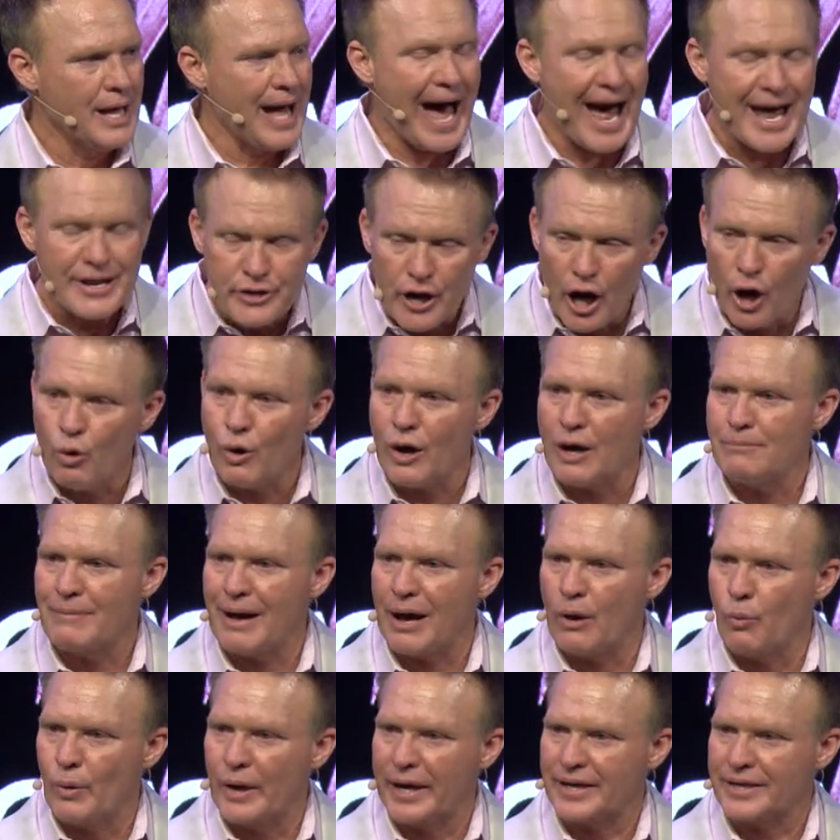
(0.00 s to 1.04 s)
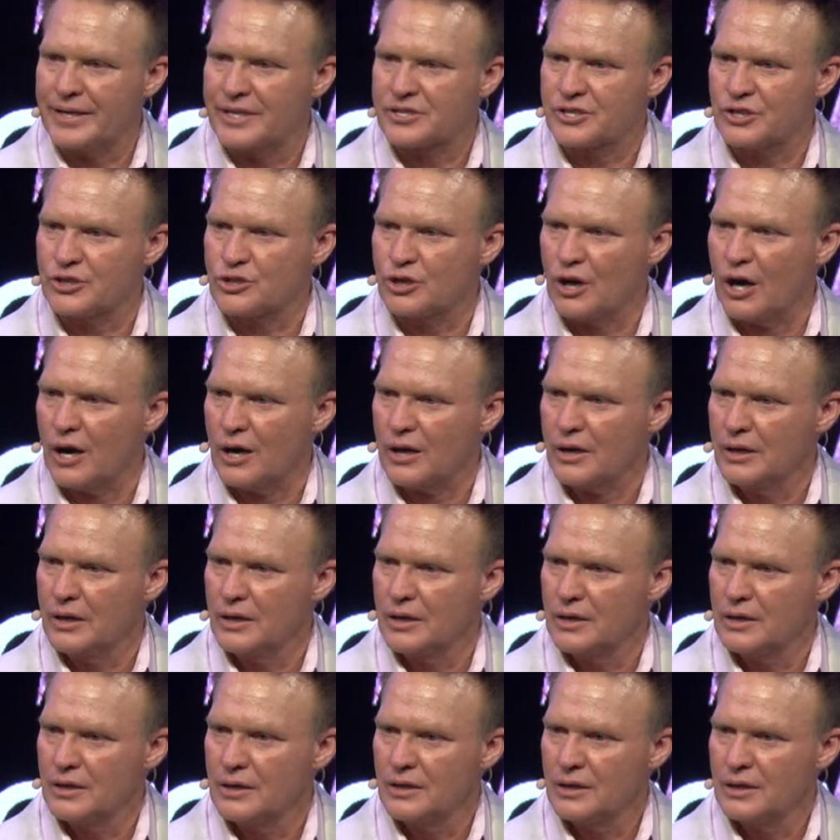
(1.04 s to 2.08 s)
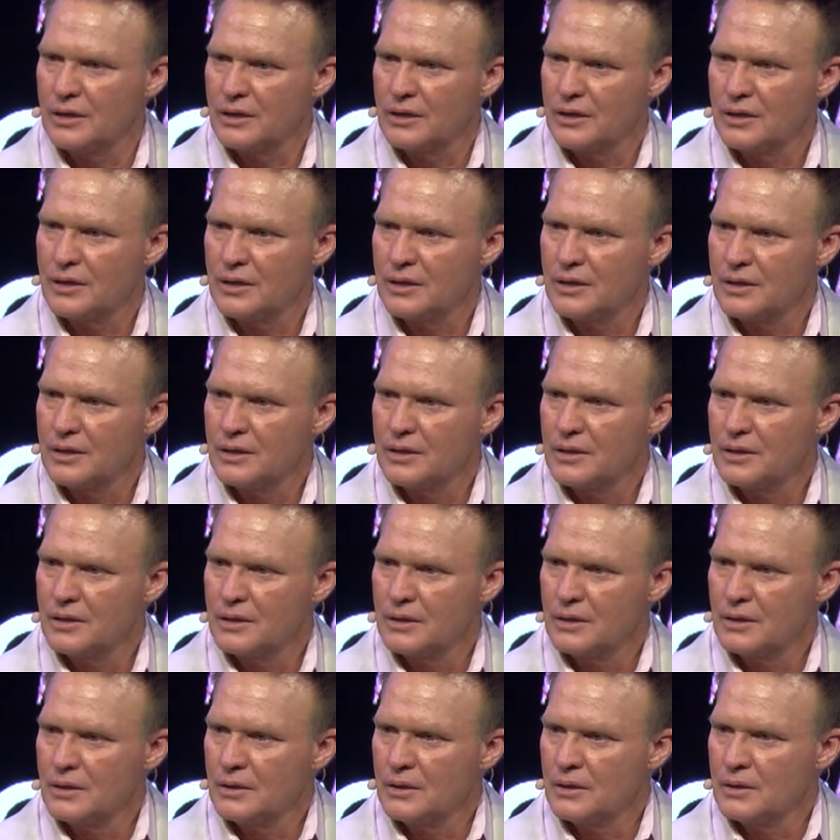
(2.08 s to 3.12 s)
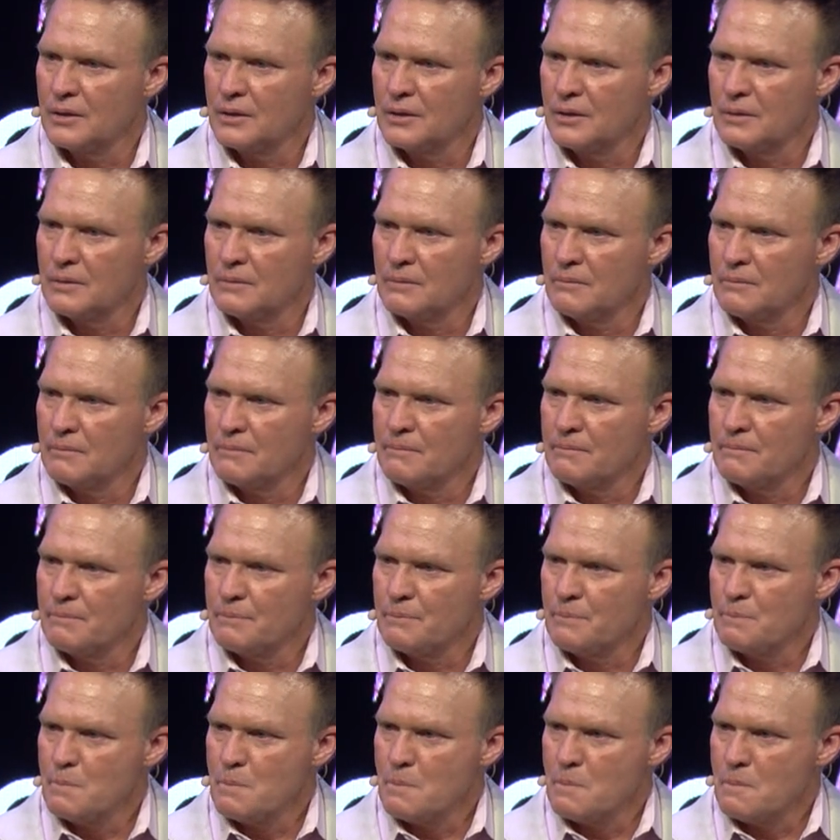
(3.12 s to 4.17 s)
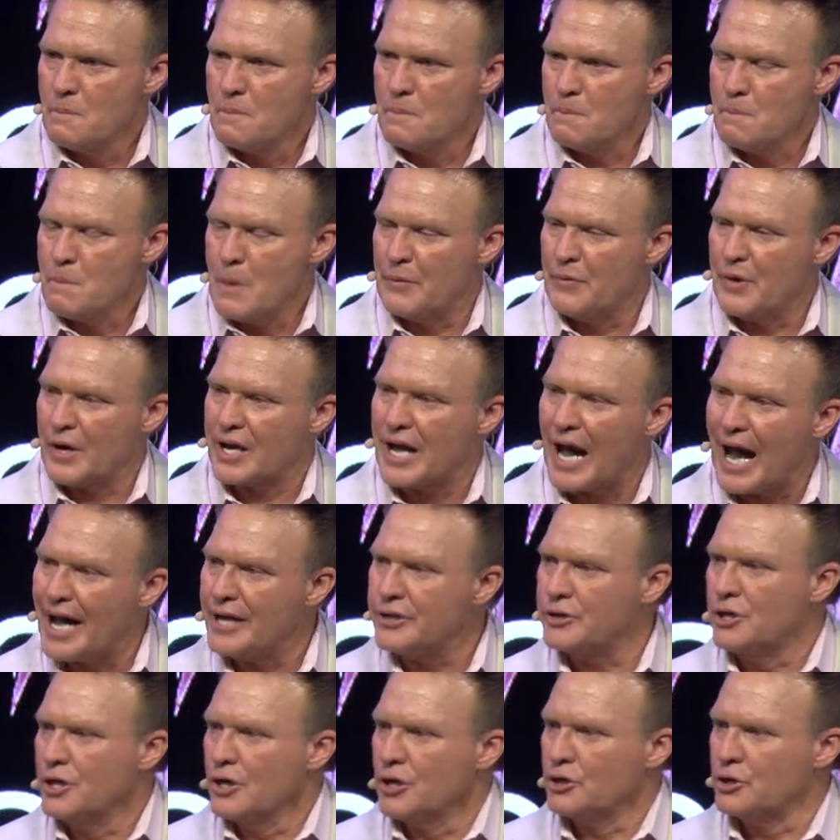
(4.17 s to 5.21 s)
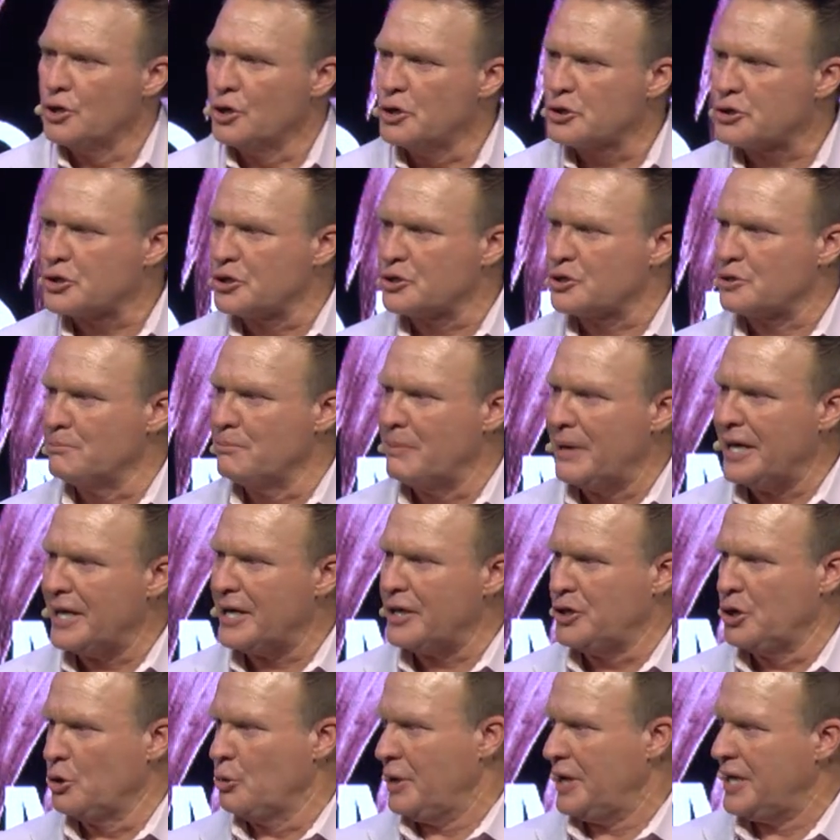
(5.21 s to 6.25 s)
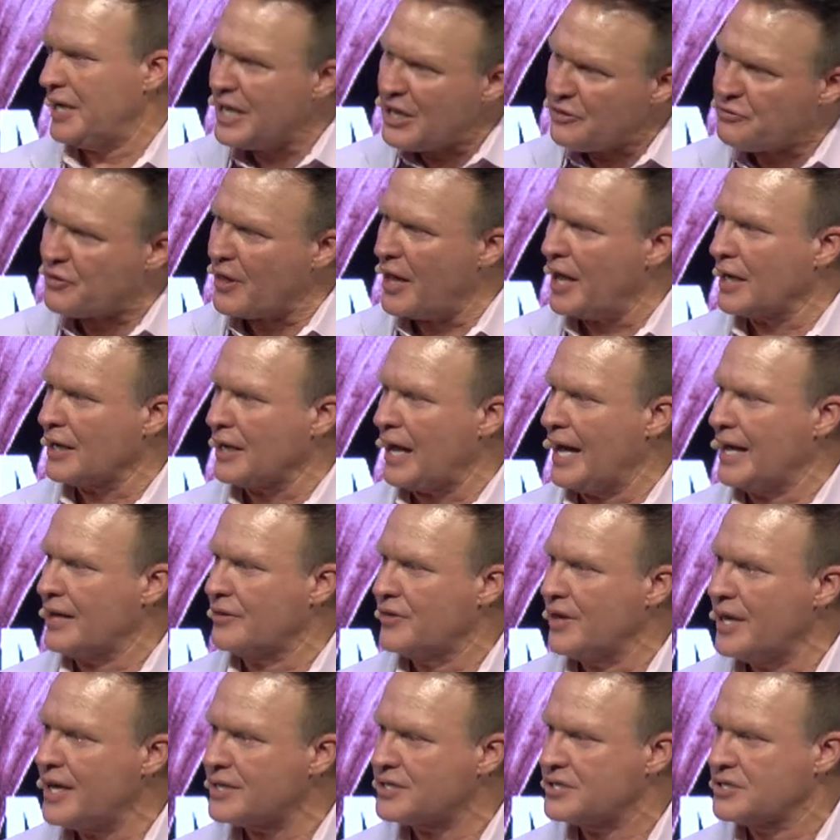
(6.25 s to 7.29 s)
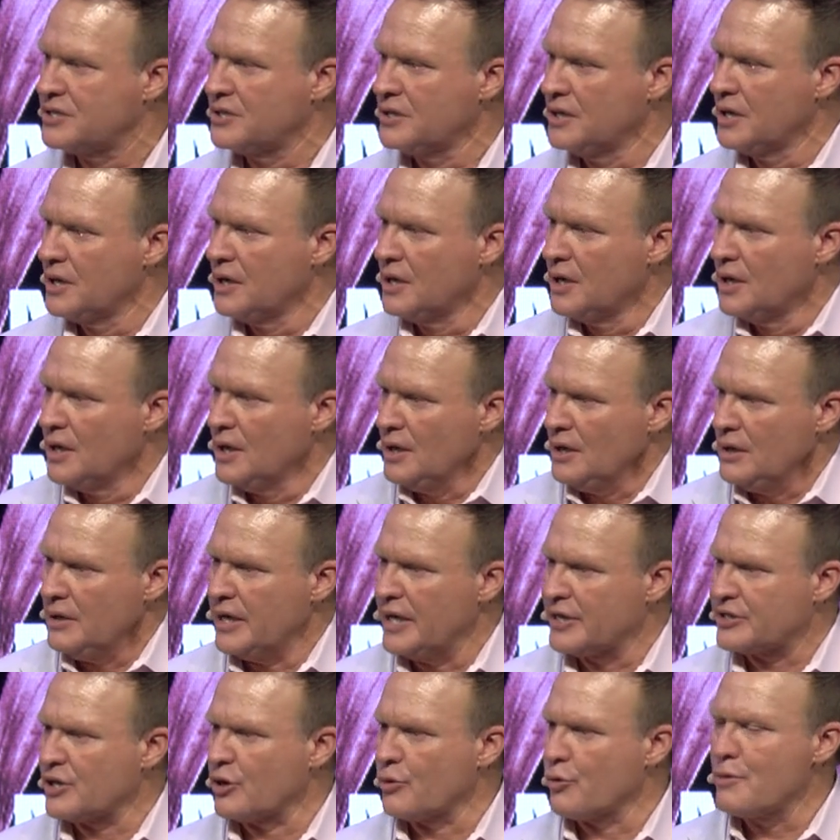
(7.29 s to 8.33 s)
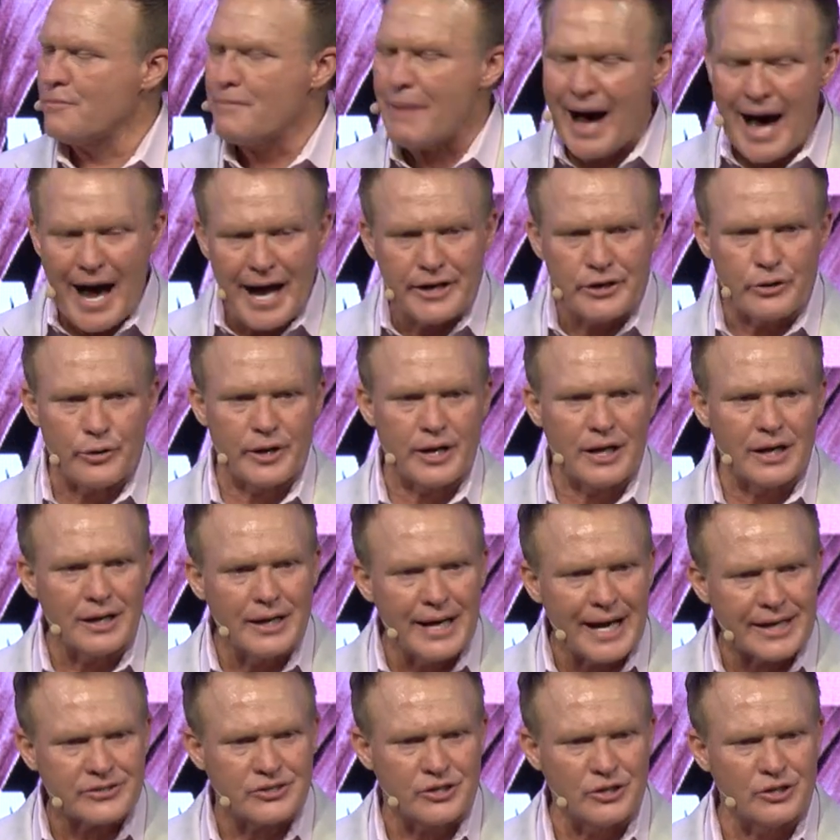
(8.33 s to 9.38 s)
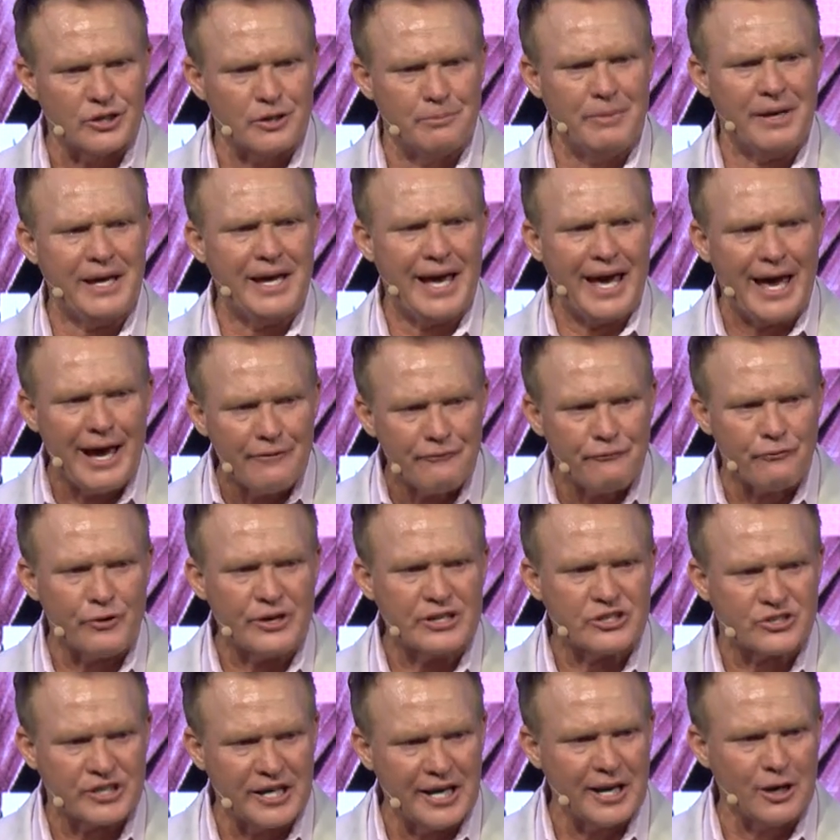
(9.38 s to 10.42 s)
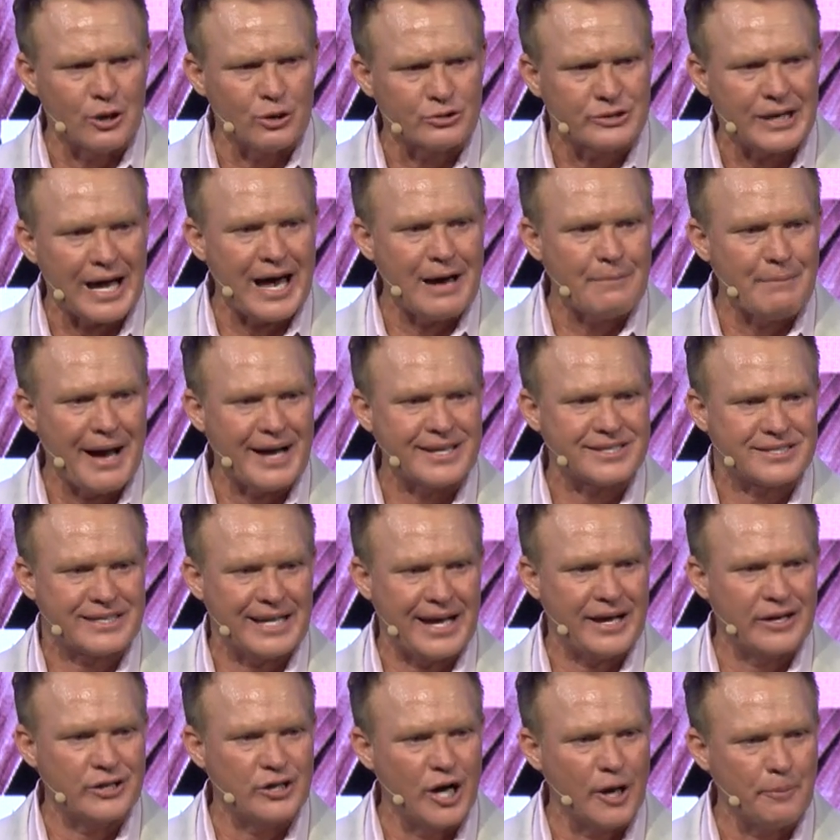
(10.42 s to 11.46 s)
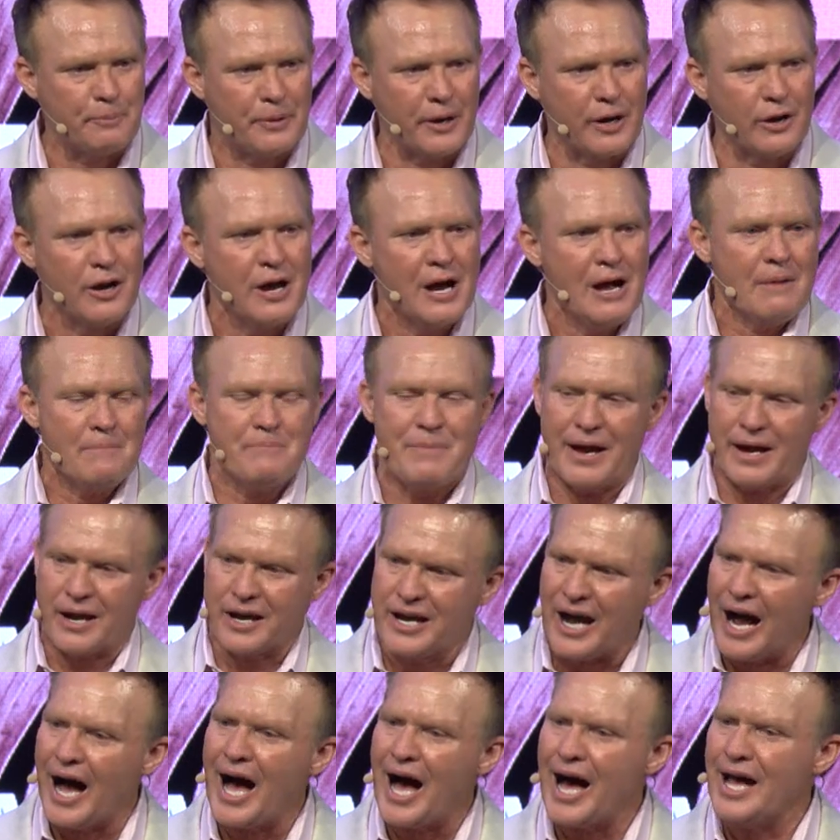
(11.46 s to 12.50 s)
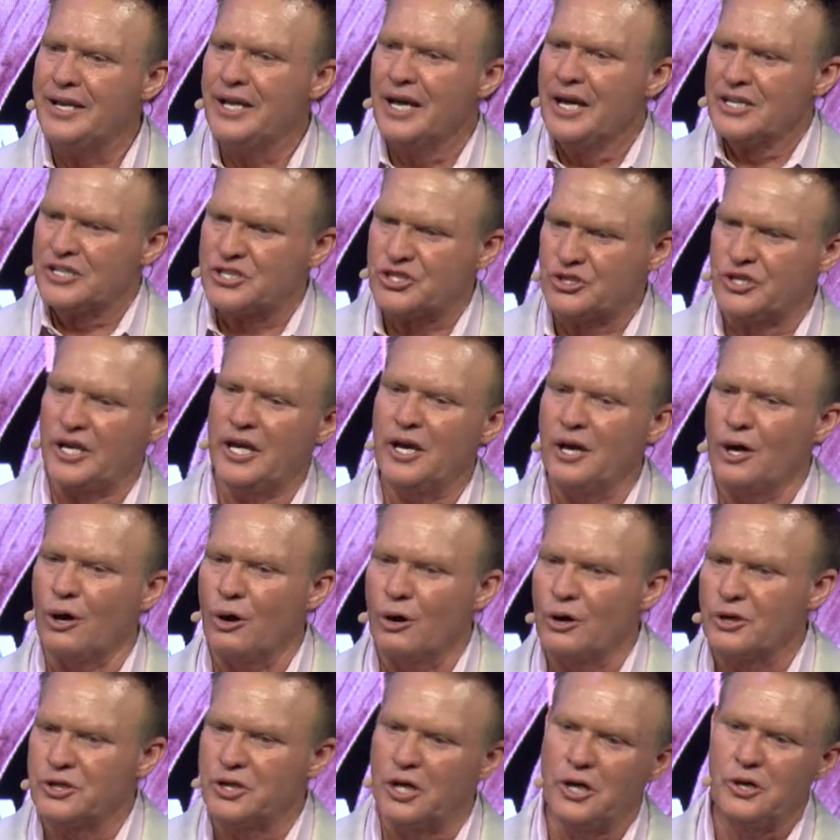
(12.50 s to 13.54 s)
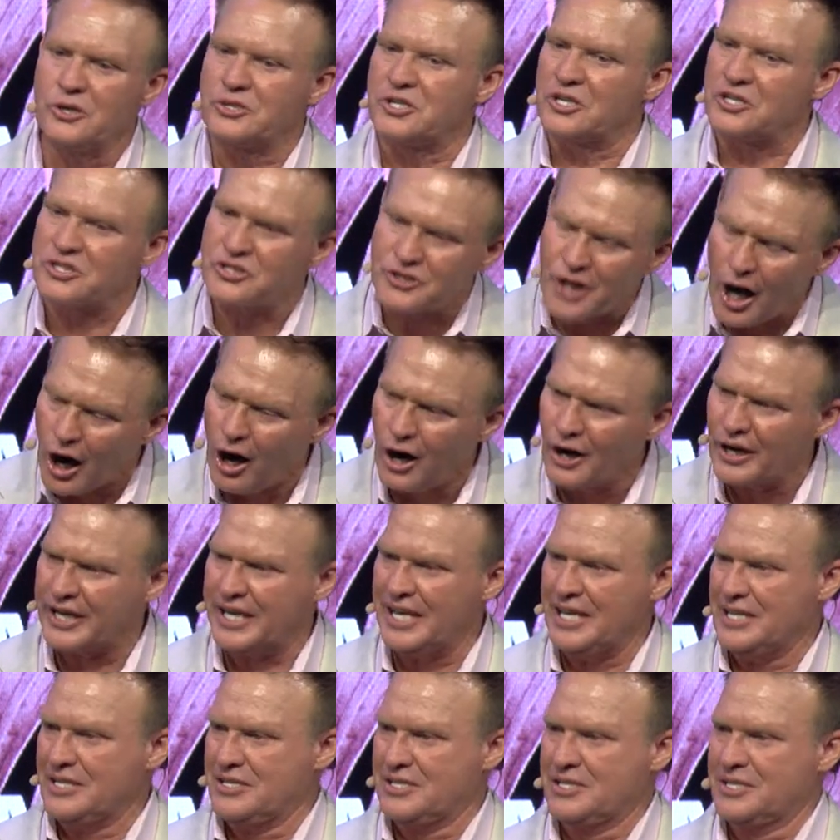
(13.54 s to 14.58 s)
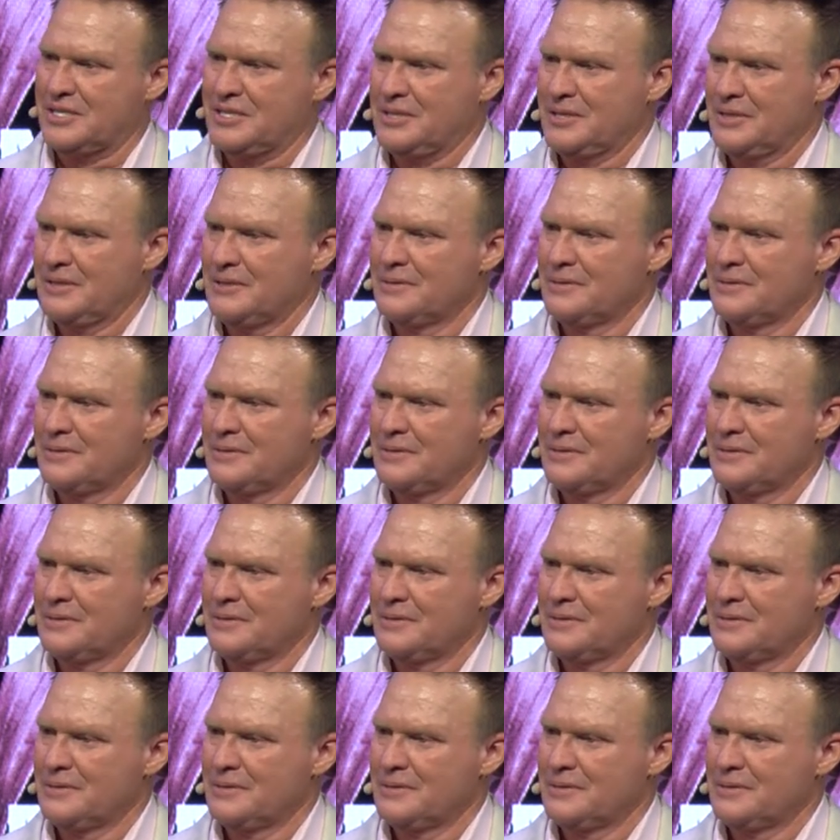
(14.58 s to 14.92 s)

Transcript: I know what my weaknesses are. And that God uses me to do anything like this is a reminder and a lesson to me every single time I stand up here that God still uses donkeys.